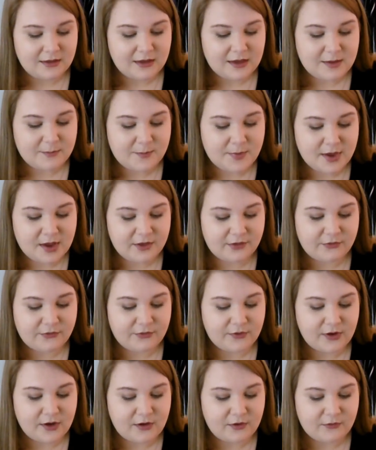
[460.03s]
it burns
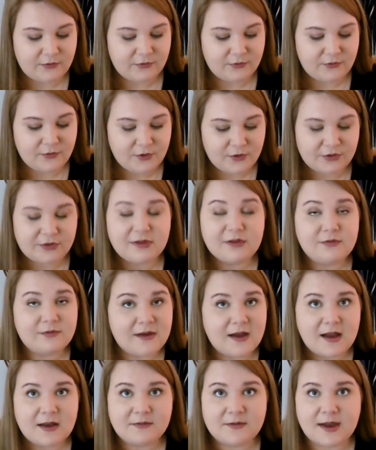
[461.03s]
for
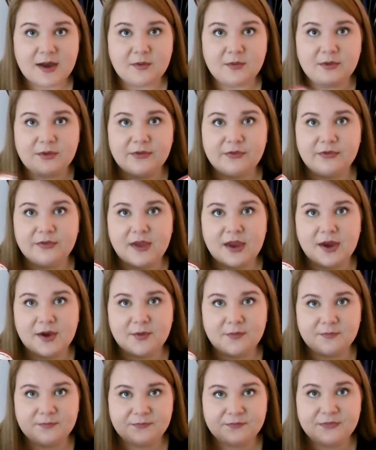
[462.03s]
45 hours, so
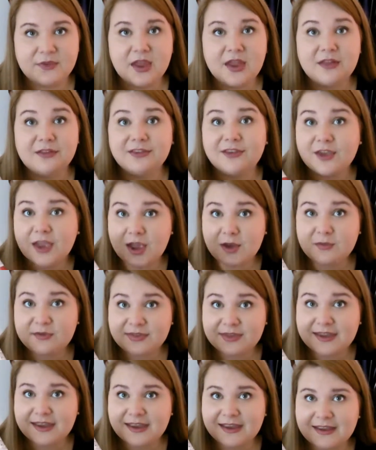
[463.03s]
to go
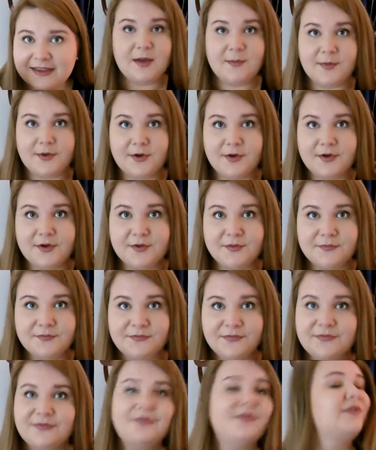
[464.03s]
with these, I bought
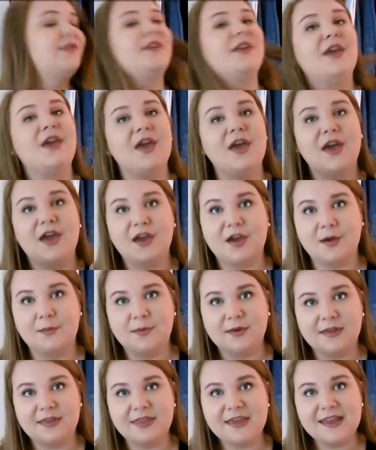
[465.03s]
a
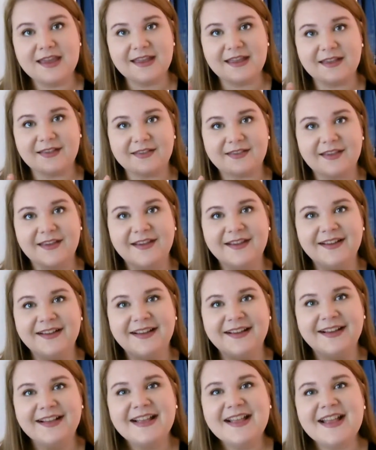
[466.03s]
couple of these.
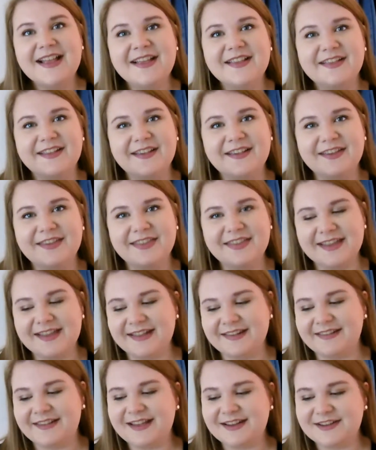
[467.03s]
So
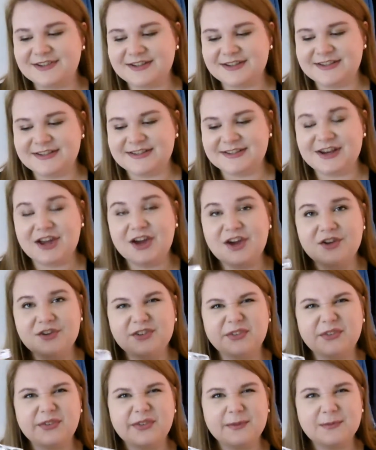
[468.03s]
these are just
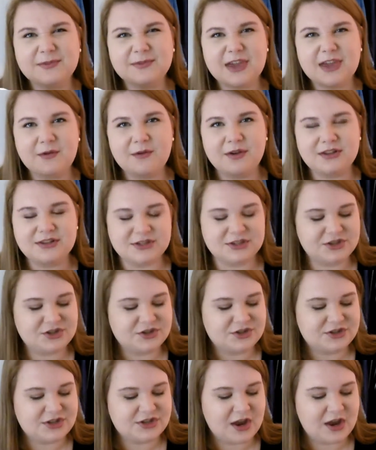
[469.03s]
holders for them to go on to
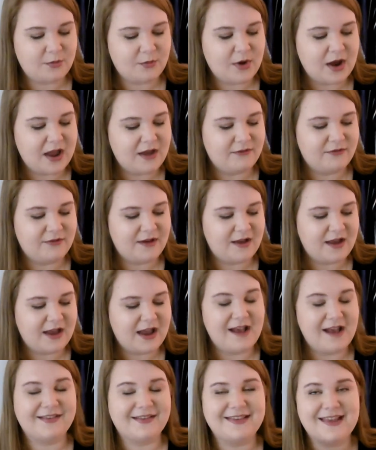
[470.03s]
just whatever
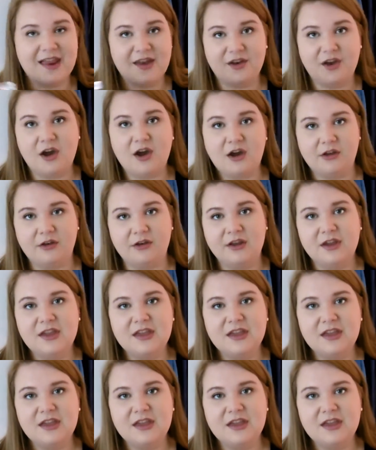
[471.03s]
I stand on.